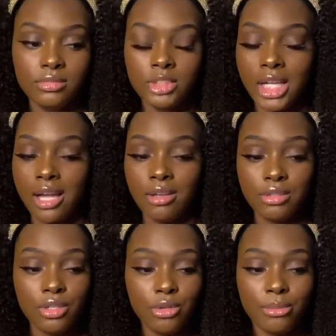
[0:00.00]
I don't
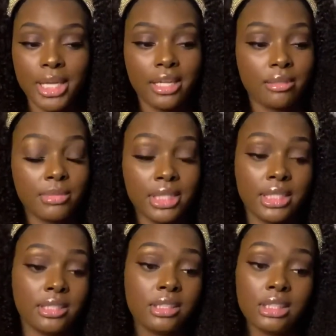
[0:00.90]
know, man.
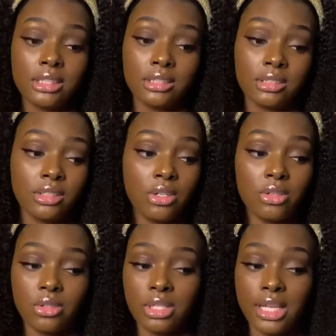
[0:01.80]
But
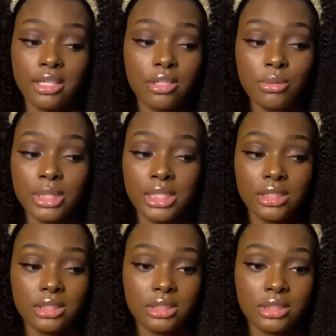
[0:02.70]
all I know
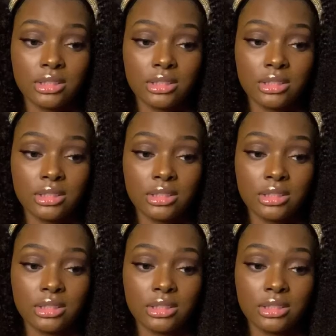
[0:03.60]
is